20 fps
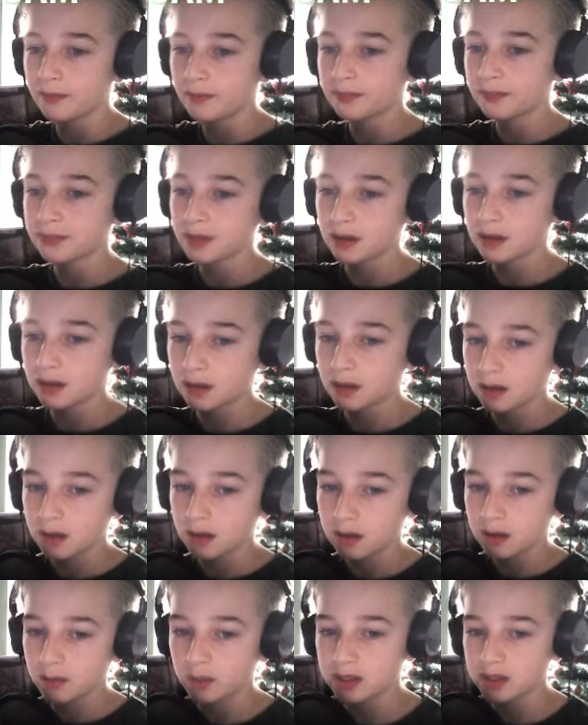Maybe one
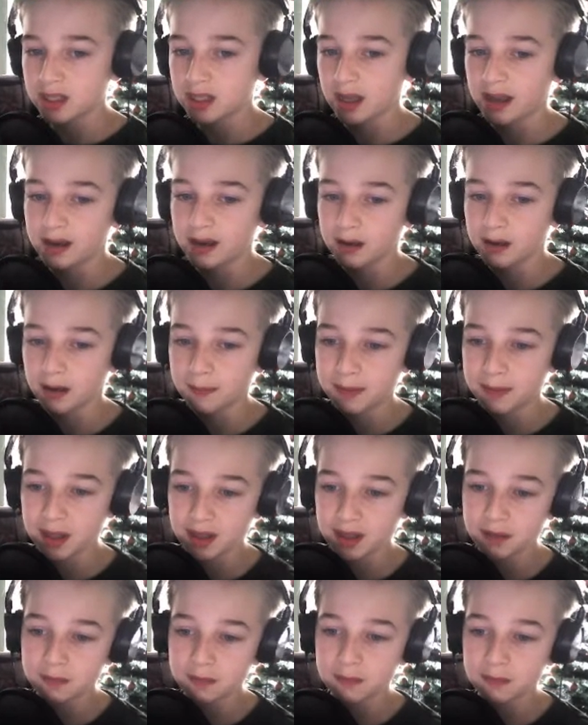of their videos was
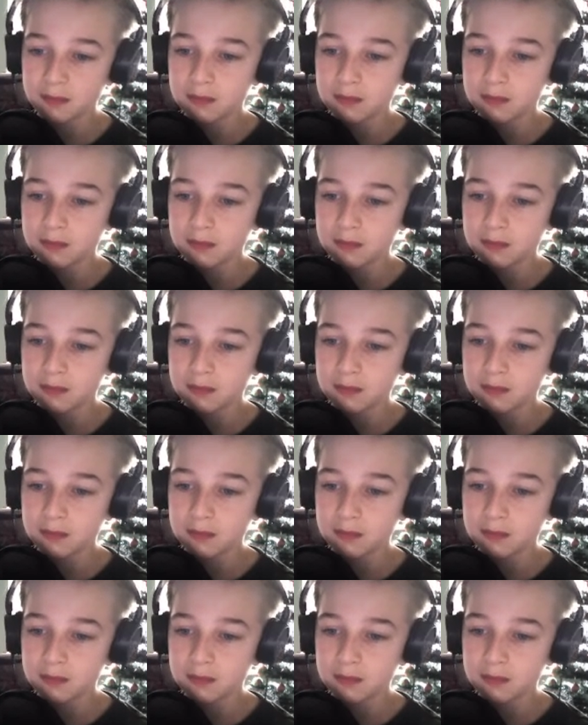like